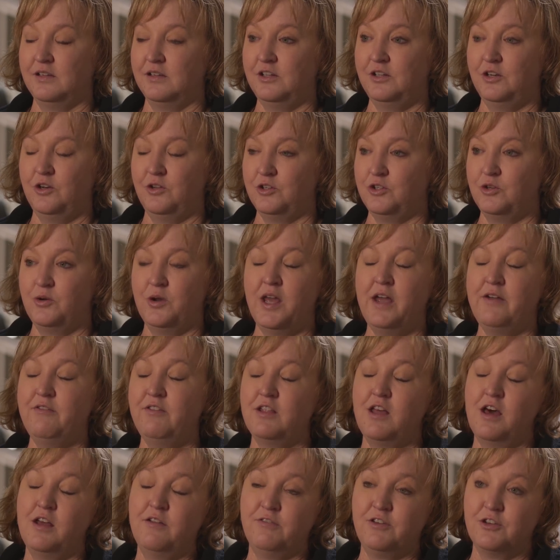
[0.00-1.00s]
you don't have a
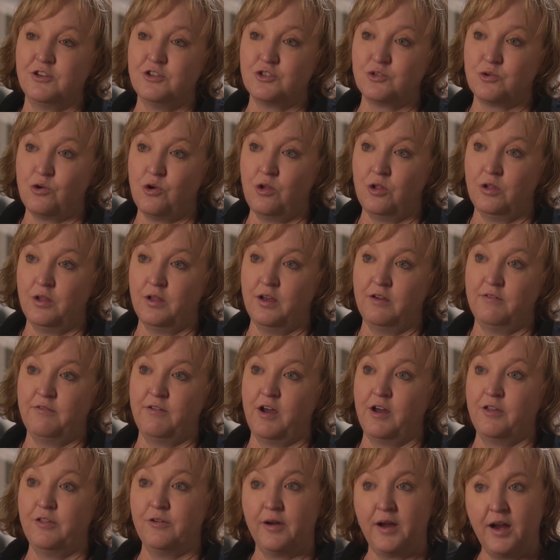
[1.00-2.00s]
lot of control of
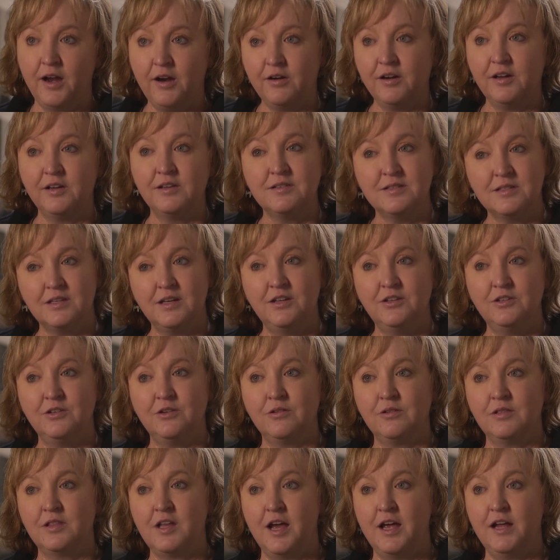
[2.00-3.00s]
other areas in
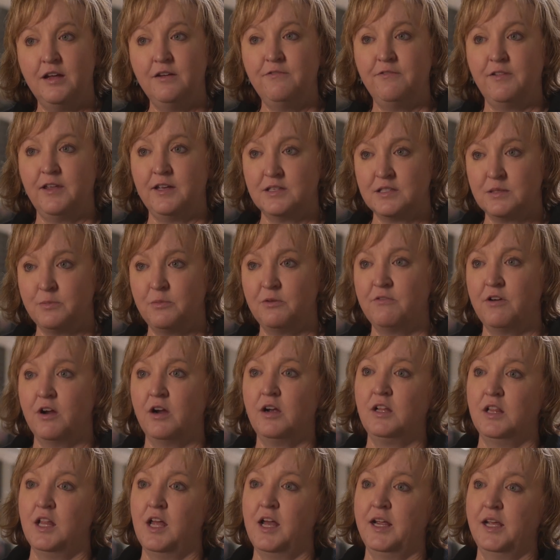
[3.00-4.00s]
your life, like some of
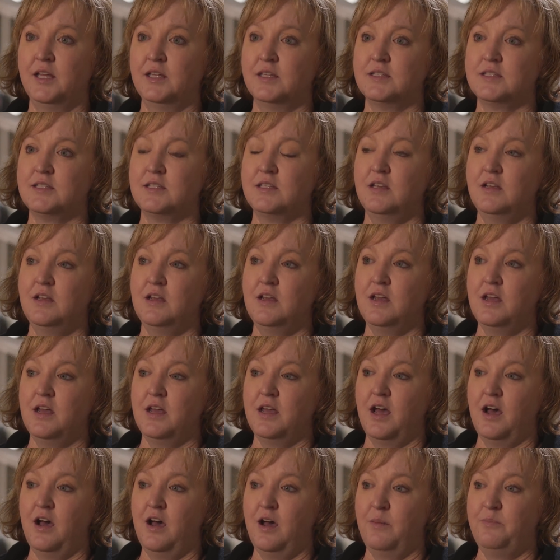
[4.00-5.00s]
our clients,
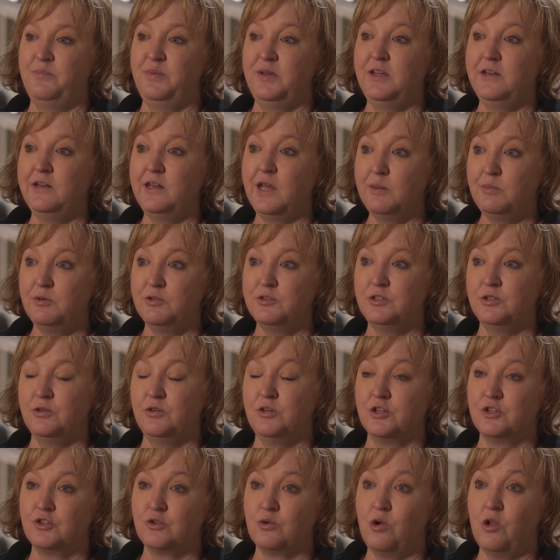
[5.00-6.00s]
being able to
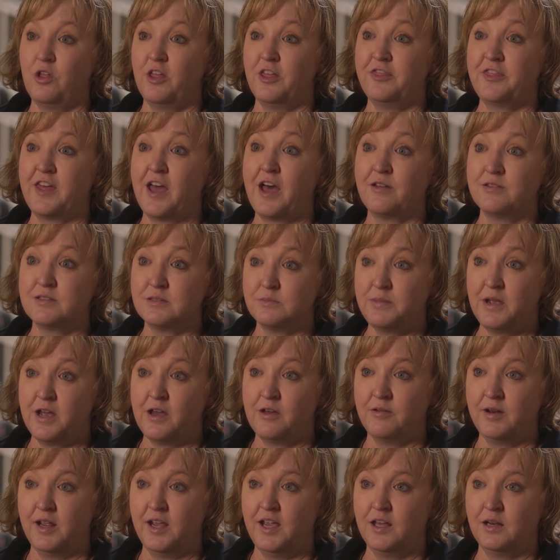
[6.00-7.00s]
control a
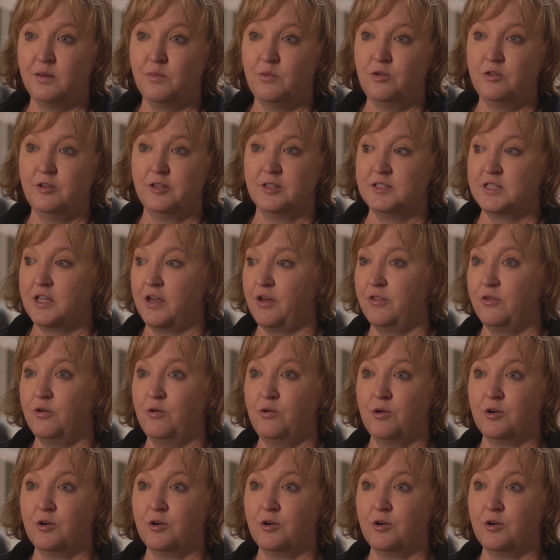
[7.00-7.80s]
1,000-pound animal and tell the